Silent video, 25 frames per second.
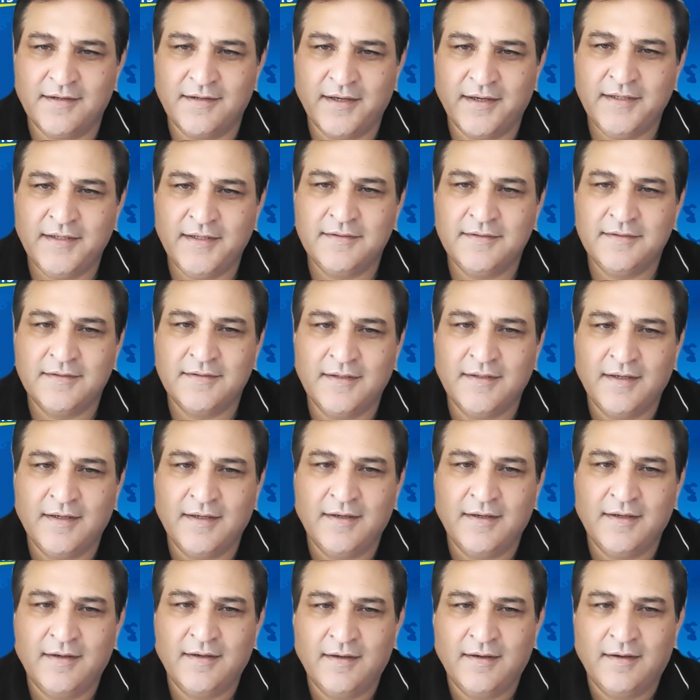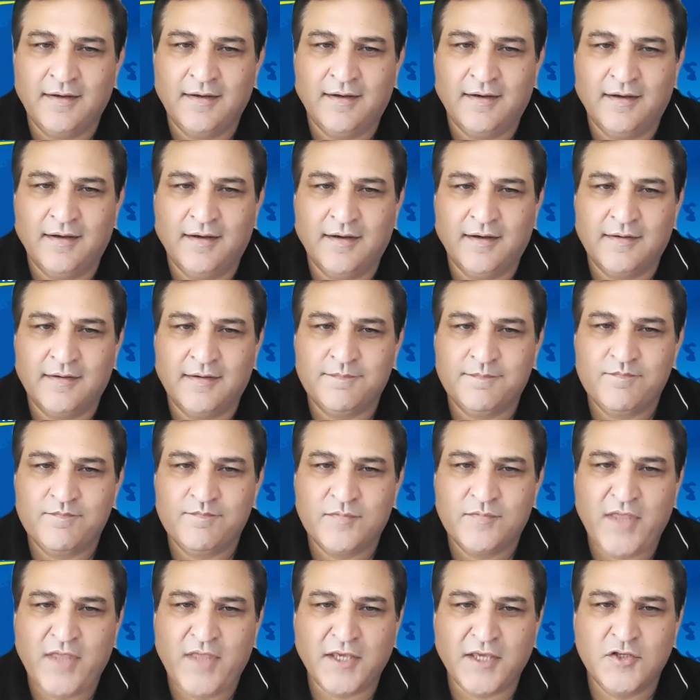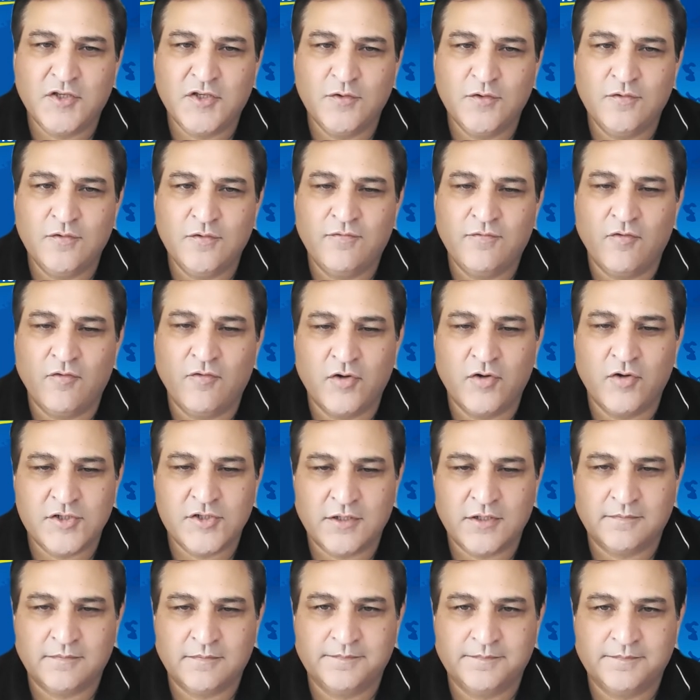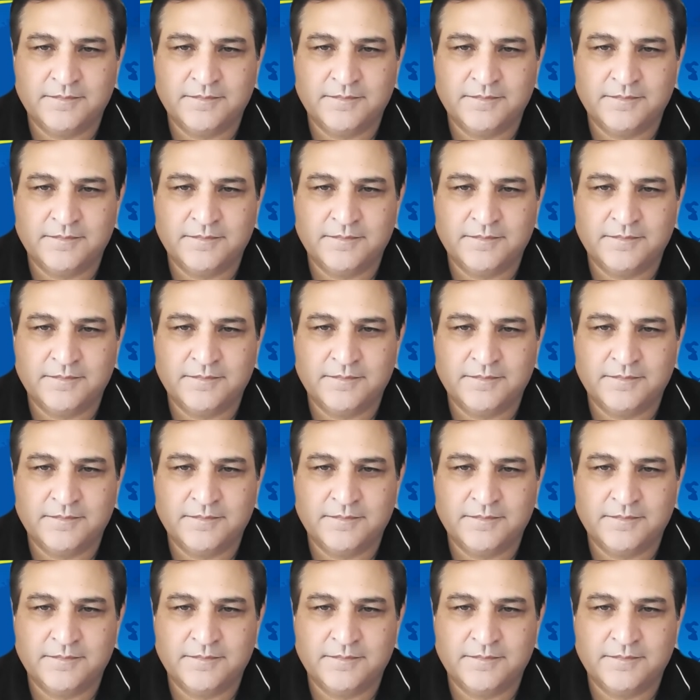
ahead. Uh, thank you for watching.